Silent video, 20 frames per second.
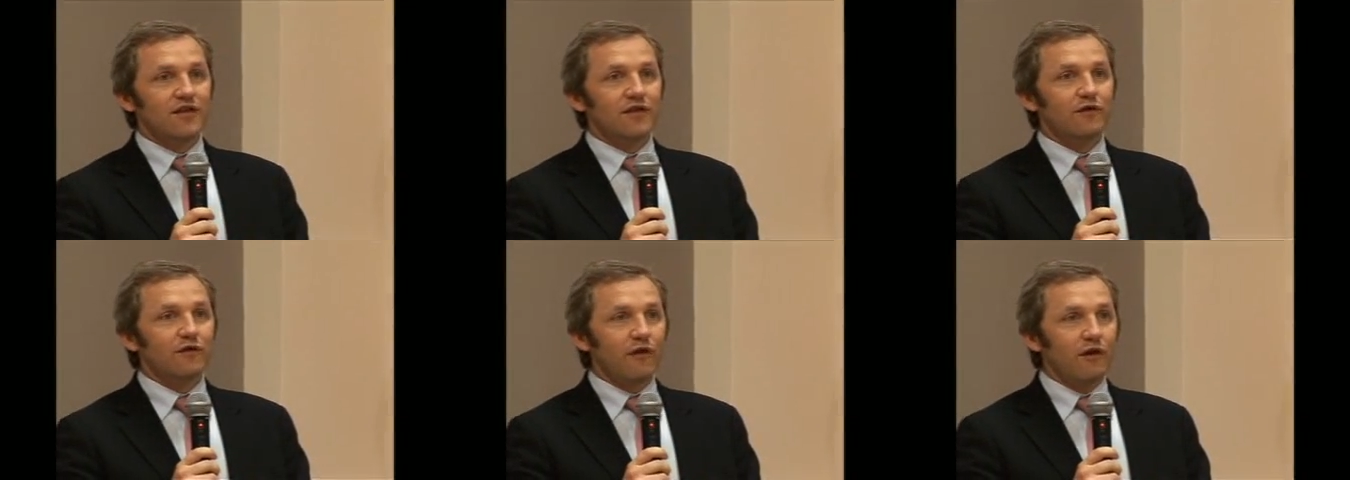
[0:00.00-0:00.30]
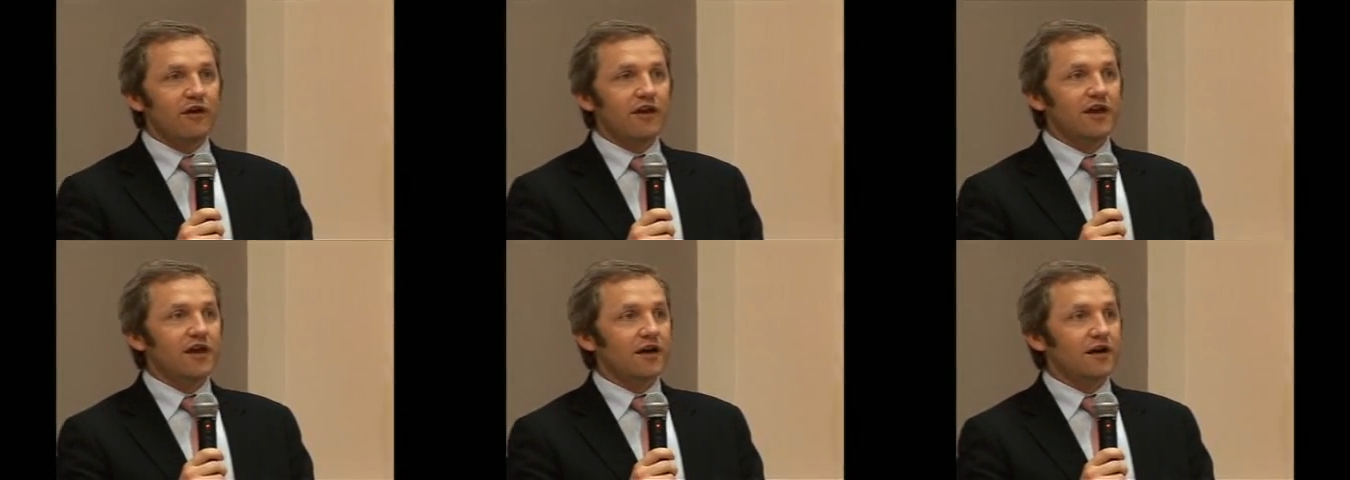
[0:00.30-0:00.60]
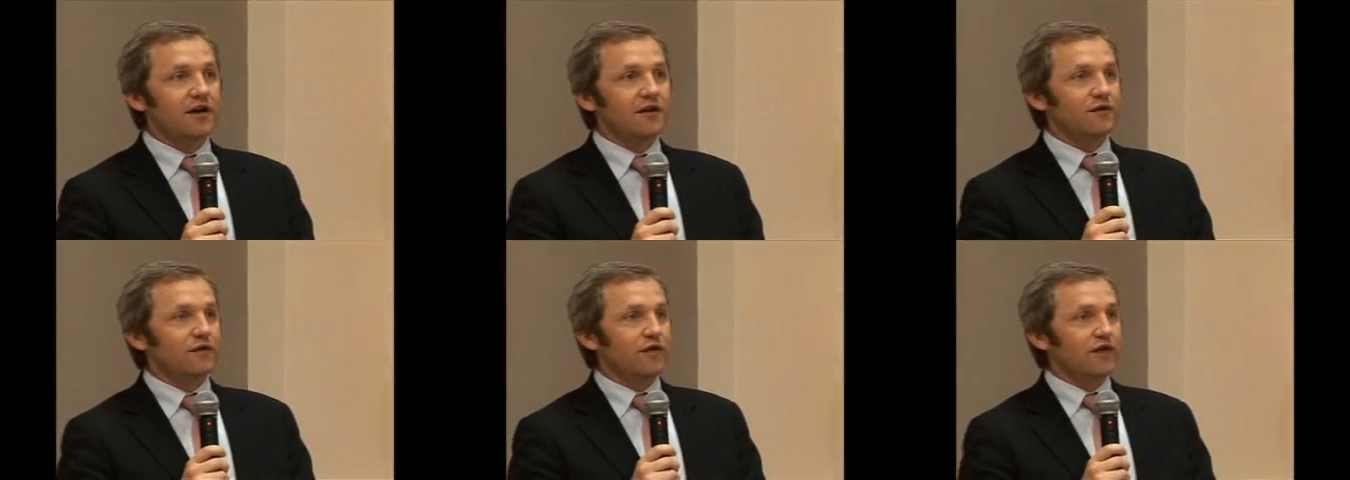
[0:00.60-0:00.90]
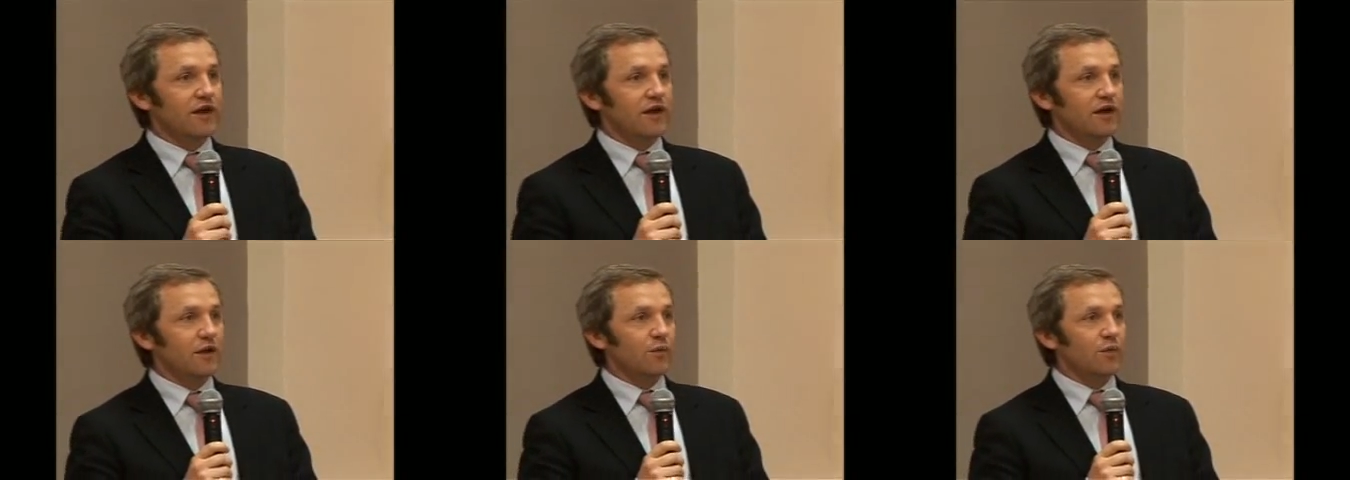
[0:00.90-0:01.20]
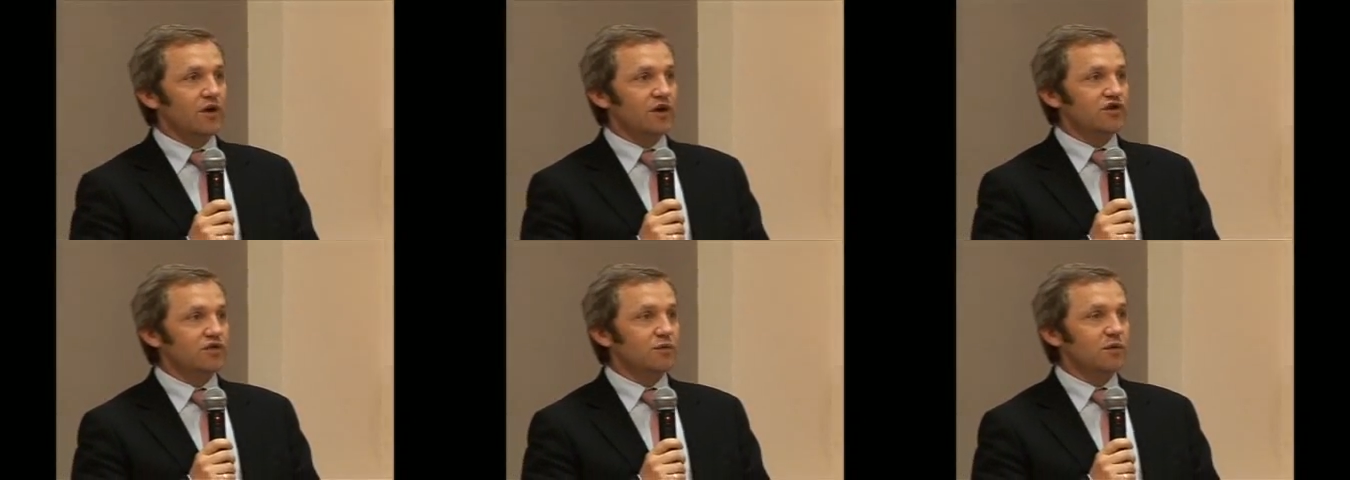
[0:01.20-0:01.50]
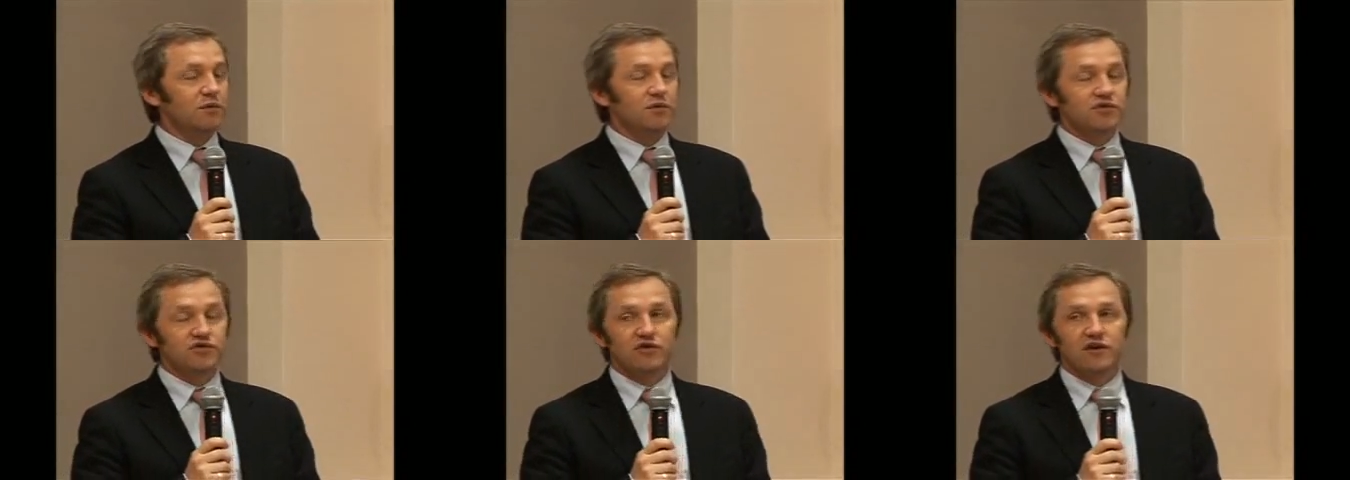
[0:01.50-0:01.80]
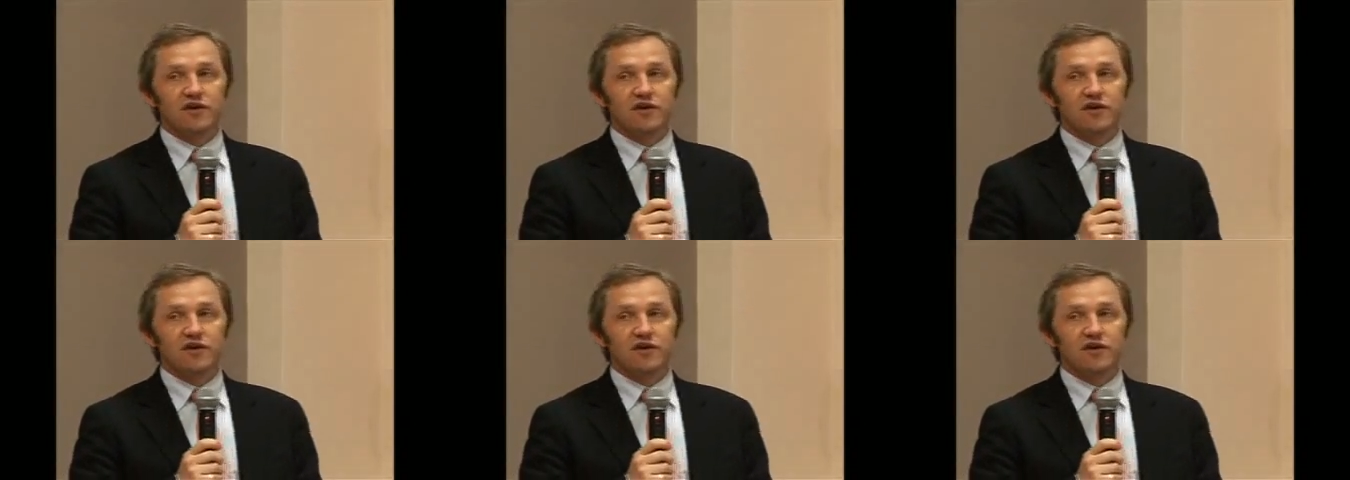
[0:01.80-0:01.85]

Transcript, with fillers: the very kind of thing which we were